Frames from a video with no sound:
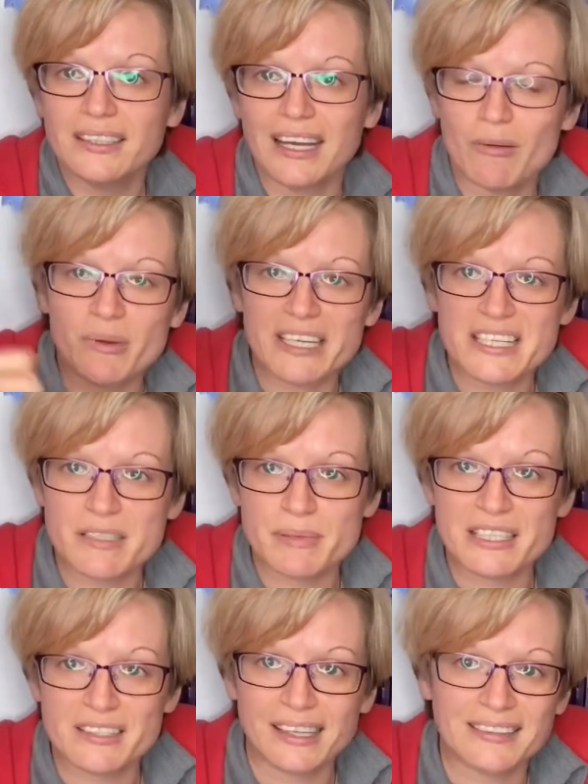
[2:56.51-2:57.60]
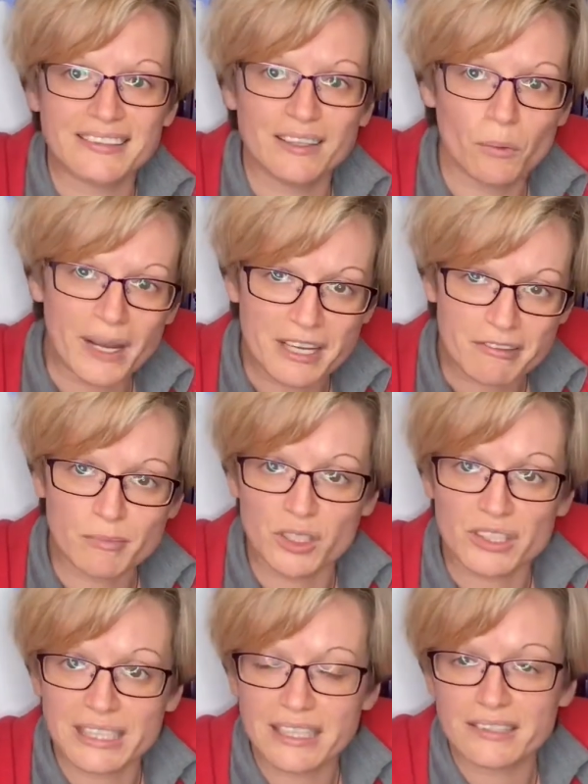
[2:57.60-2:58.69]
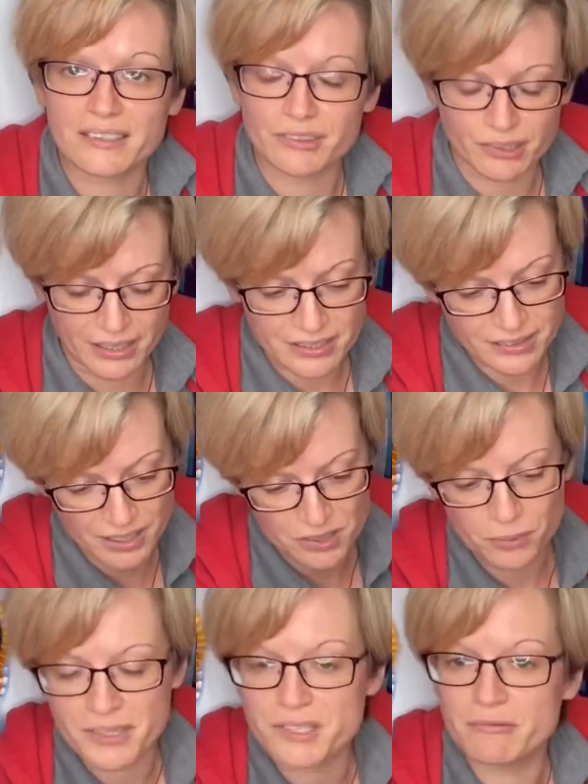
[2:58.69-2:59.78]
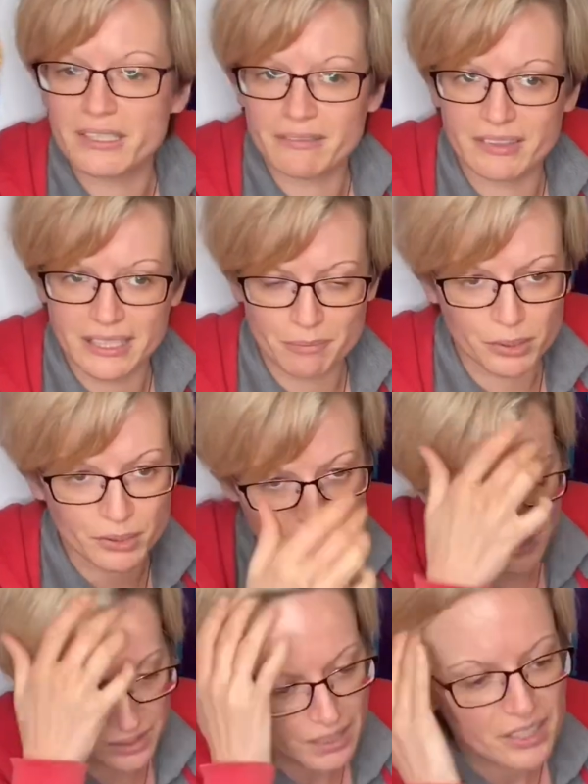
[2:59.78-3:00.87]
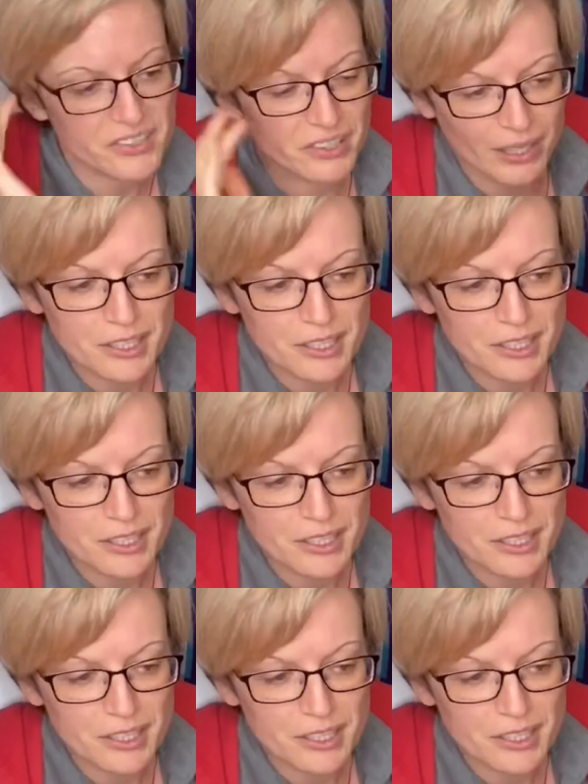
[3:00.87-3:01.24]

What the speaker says: and we need to be selecting away from all the negative traits, and that's where it's really, really important. So as